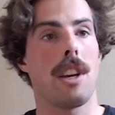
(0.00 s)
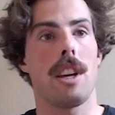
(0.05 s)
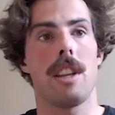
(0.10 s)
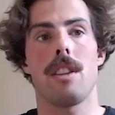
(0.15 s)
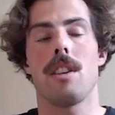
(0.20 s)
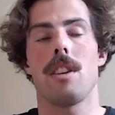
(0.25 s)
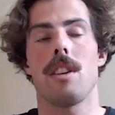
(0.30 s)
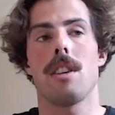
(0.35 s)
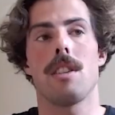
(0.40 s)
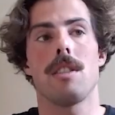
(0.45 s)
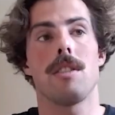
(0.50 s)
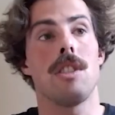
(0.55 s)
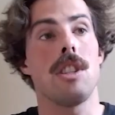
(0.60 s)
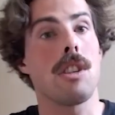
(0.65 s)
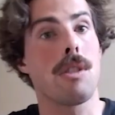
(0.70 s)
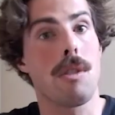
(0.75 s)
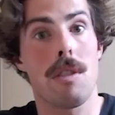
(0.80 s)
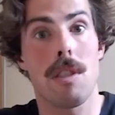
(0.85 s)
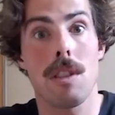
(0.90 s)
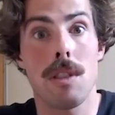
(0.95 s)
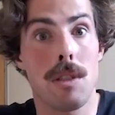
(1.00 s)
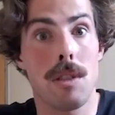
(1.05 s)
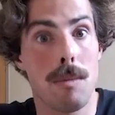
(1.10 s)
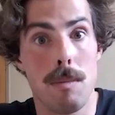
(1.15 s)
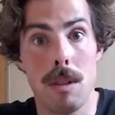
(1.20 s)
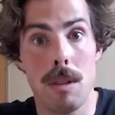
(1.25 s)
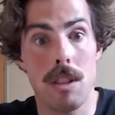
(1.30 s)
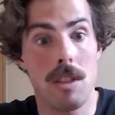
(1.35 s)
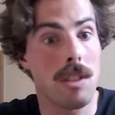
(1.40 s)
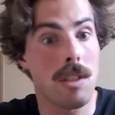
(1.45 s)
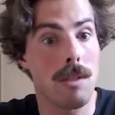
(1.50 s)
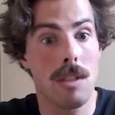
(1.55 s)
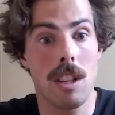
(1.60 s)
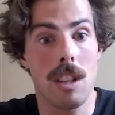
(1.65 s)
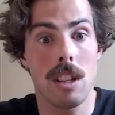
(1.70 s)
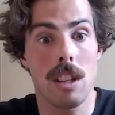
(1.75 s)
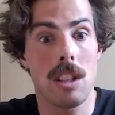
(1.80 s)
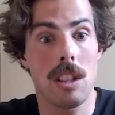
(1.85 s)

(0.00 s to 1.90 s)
Then uh, degrowth is is